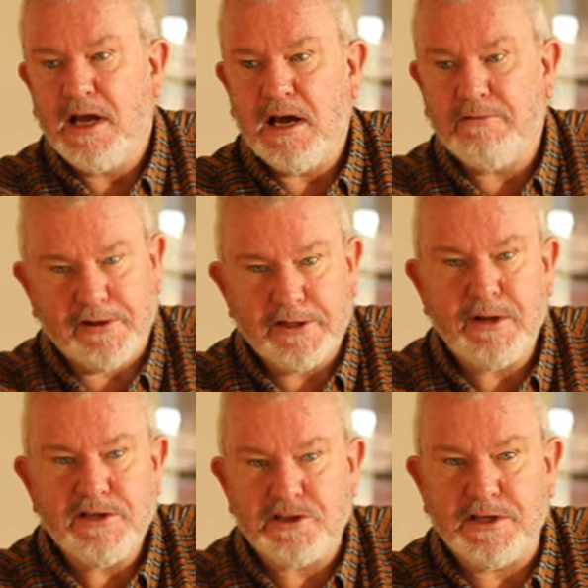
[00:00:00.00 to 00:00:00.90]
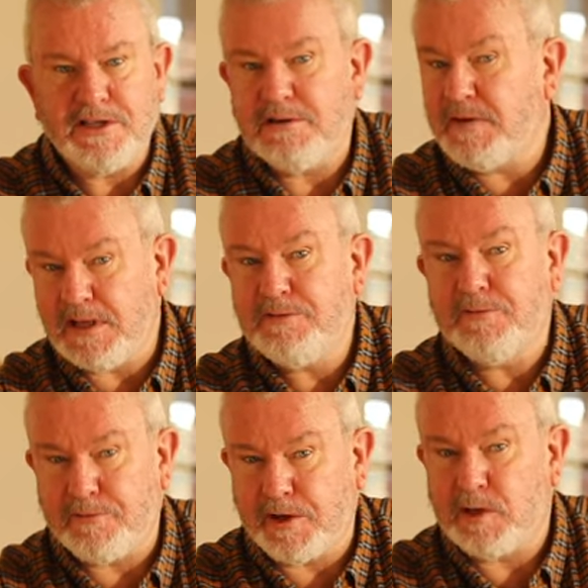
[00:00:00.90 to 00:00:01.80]
a fire engine in the event of a
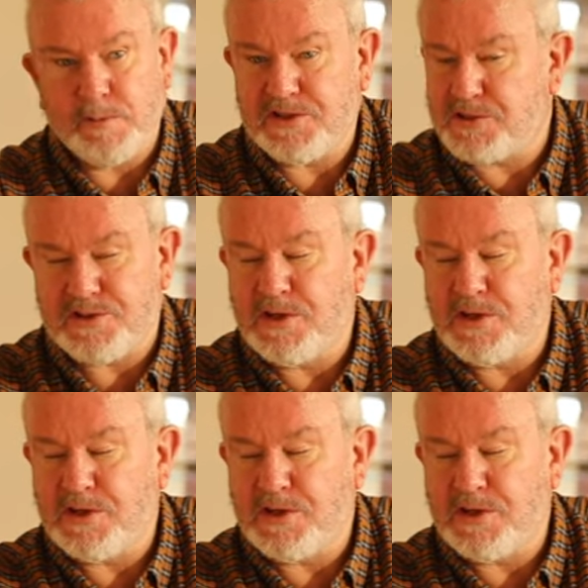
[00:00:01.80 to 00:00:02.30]
fire because there was